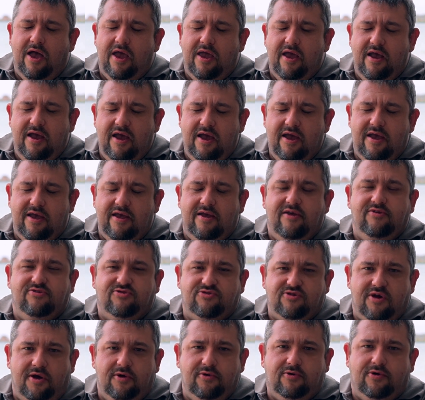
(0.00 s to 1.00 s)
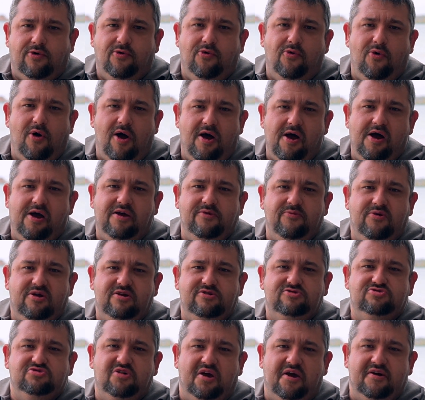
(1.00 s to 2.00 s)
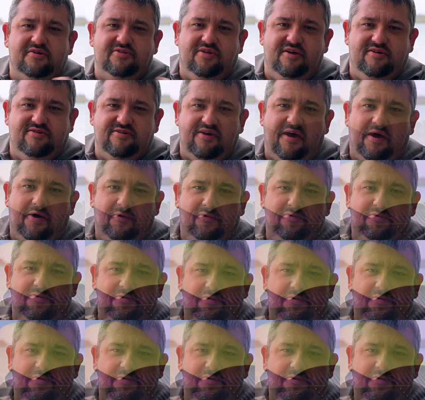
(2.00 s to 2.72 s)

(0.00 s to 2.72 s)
It is so cool. I mean, check this out.